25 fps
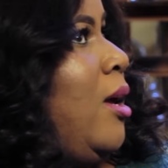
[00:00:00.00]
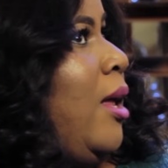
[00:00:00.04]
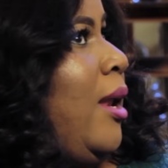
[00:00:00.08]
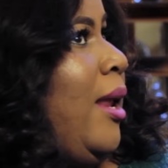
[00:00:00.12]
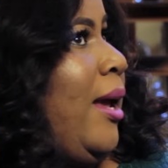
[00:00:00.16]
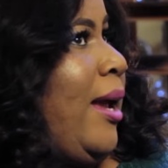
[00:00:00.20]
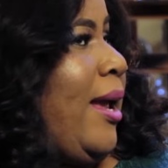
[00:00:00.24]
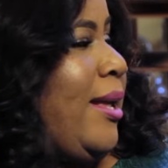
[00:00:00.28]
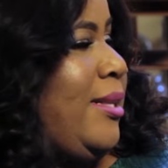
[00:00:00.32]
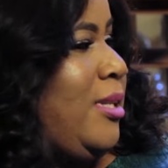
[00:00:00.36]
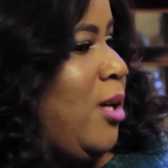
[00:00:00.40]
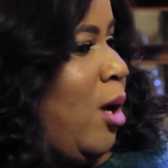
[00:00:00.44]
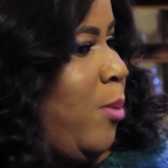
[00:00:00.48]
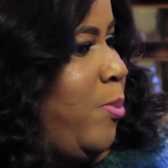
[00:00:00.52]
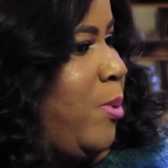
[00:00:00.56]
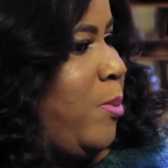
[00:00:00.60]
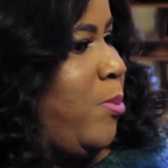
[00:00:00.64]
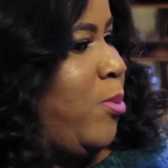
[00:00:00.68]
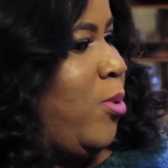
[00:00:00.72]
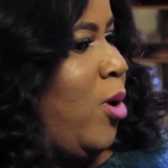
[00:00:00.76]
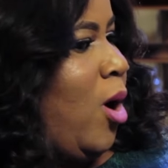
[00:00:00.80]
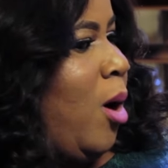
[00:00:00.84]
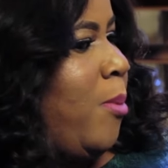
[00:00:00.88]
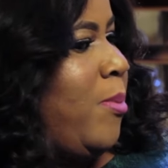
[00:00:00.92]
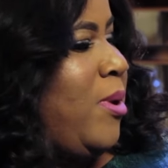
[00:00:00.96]
Like I tell
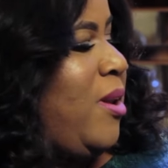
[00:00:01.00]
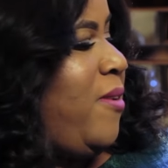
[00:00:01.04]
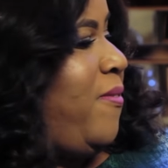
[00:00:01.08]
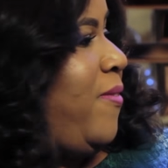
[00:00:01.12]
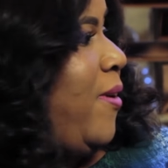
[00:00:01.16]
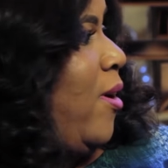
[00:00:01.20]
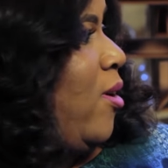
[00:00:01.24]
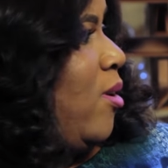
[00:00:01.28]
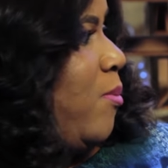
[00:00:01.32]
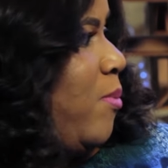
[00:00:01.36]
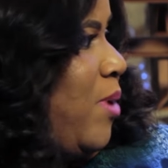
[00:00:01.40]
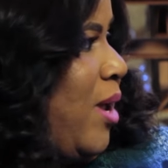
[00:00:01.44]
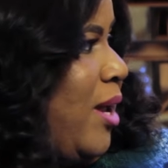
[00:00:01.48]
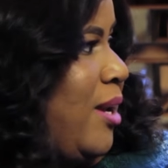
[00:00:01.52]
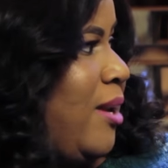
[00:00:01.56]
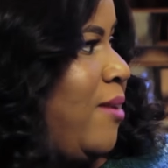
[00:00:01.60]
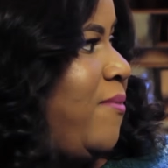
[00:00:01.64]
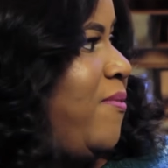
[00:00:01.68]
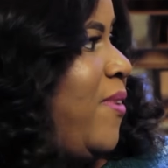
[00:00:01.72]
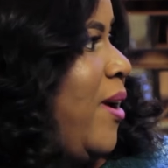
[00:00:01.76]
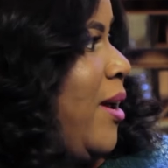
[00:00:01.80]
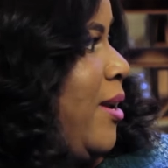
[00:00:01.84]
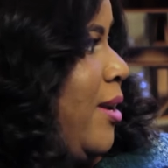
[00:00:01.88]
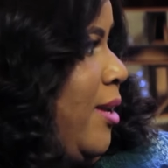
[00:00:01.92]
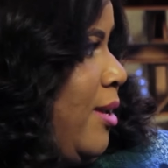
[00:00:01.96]
people, comedy found me. I
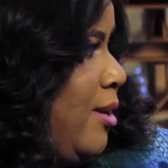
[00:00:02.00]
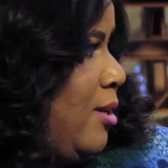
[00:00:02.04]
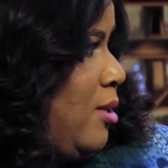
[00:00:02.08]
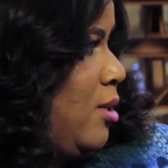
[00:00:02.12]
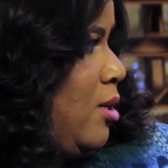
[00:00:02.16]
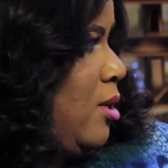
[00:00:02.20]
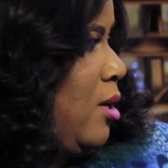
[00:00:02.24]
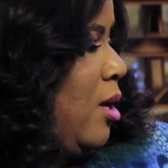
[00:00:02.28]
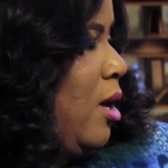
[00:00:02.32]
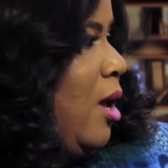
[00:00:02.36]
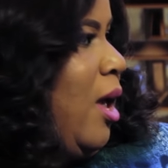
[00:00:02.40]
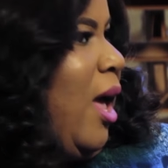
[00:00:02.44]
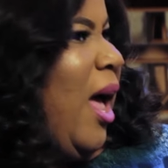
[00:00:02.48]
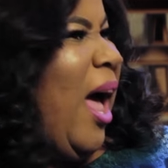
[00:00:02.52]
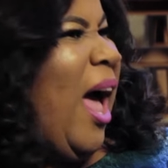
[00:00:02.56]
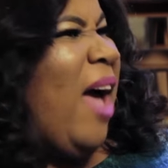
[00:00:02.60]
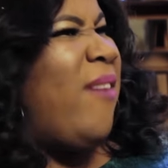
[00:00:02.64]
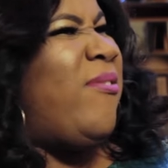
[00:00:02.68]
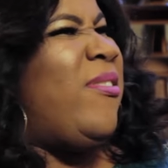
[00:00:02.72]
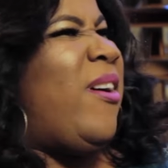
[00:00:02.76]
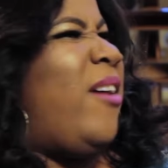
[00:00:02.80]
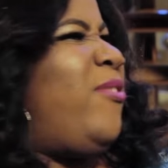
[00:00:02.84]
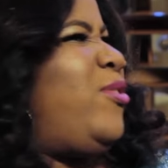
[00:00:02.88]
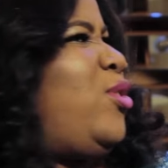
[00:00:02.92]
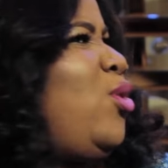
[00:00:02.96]
didn't find it. Yeah,
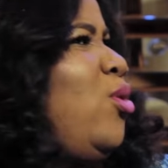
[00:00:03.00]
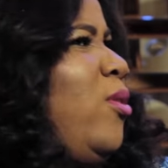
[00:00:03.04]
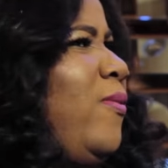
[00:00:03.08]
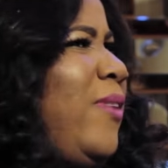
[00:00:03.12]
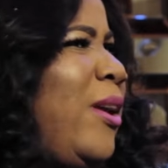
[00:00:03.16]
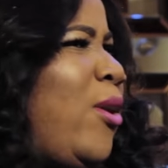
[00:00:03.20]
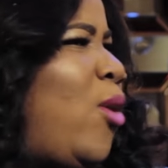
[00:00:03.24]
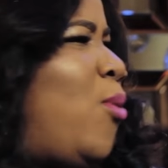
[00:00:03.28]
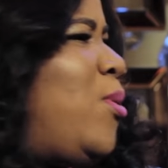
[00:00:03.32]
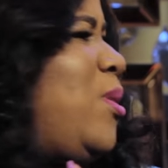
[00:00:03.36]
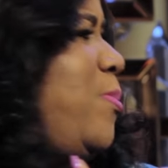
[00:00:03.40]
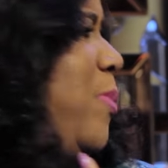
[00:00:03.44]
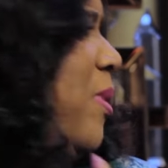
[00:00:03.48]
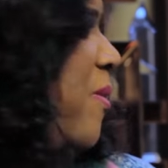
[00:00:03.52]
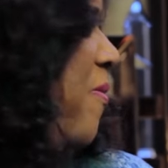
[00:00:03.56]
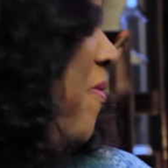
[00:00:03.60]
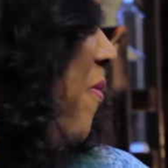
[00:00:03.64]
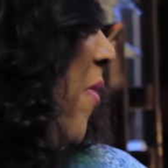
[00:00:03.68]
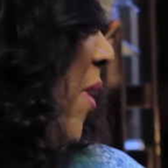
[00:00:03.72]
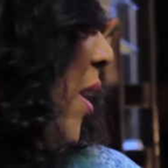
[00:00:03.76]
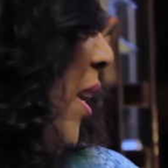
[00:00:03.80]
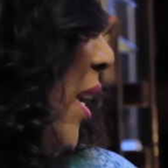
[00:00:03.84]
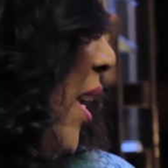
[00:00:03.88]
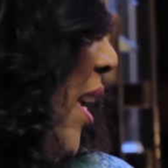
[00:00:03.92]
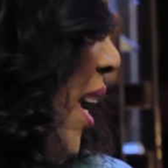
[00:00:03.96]
I've, I've sort of like always been
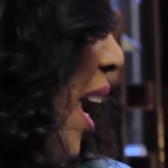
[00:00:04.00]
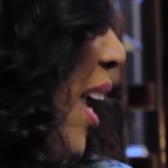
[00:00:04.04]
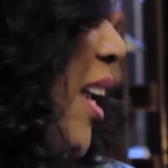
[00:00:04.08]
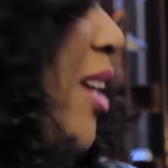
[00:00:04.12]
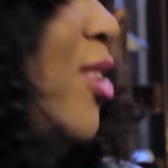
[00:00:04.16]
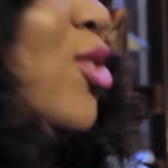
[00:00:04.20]
funny. I